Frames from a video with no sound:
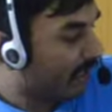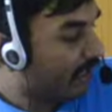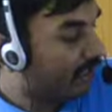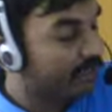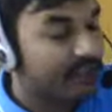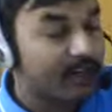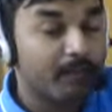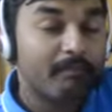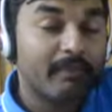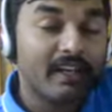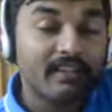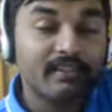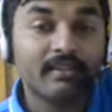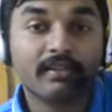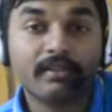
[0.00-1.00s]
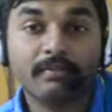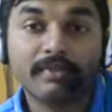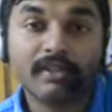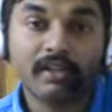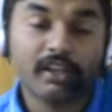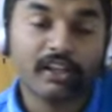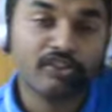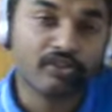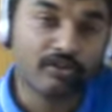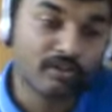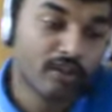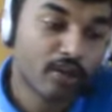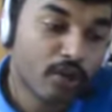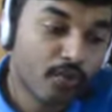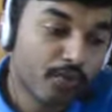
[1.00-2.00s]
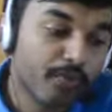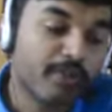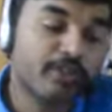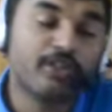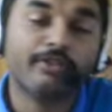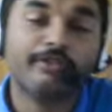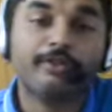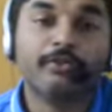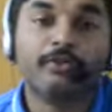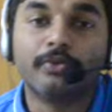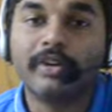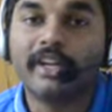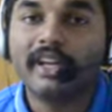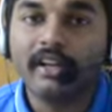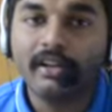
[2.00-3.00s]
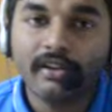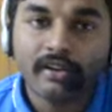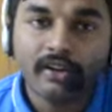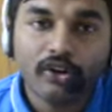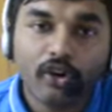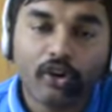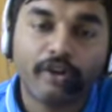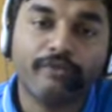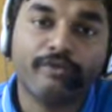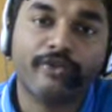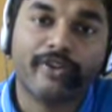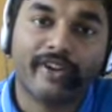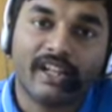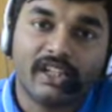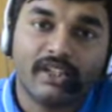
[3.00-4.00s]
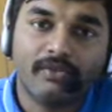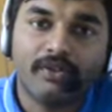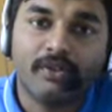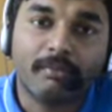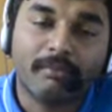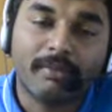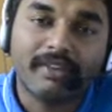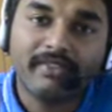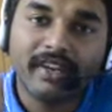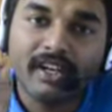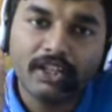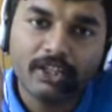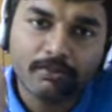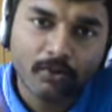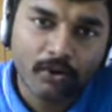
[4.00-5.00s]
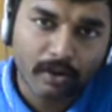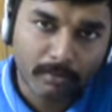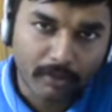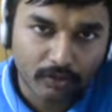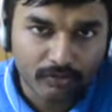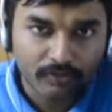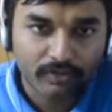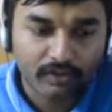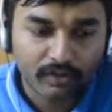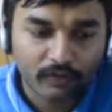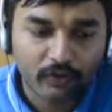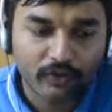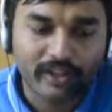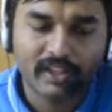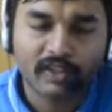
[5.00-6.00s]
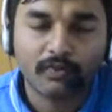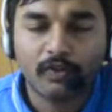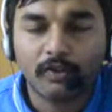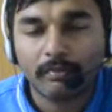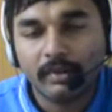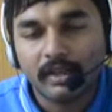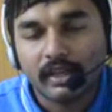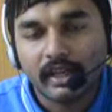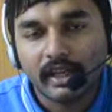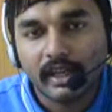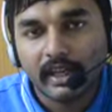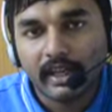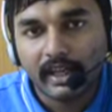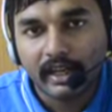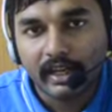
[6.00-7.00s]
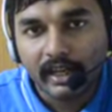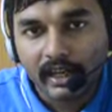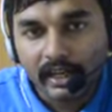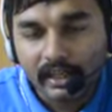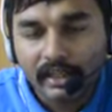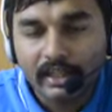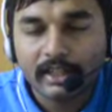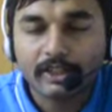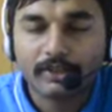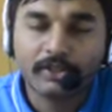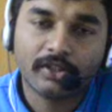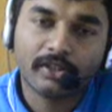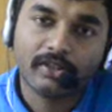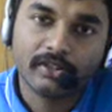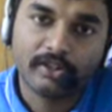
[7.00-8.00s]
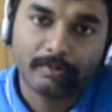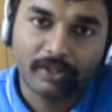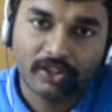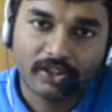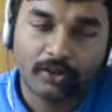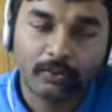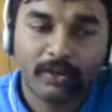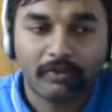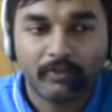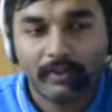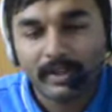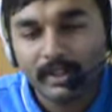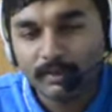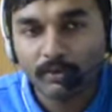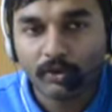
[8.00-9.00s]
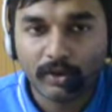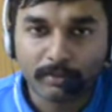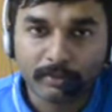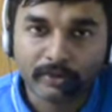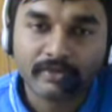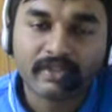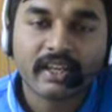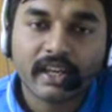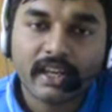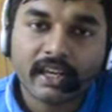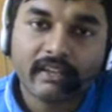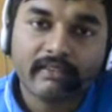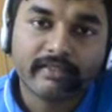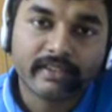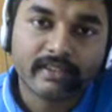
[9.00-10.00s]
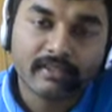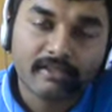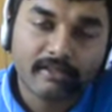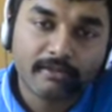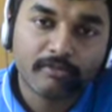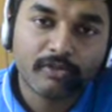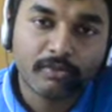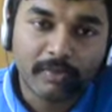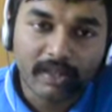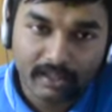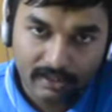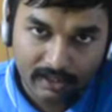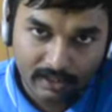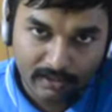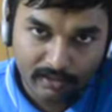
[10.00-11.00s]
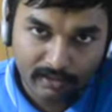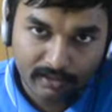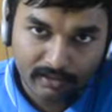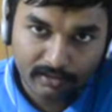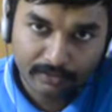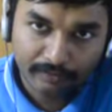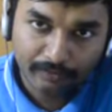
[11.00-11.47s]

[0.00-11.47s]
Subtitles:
There are many systems in nature which, if you rotate or if you transform by very small amounts, if you transform in a certain special way, very small amounts, the system remains as it is.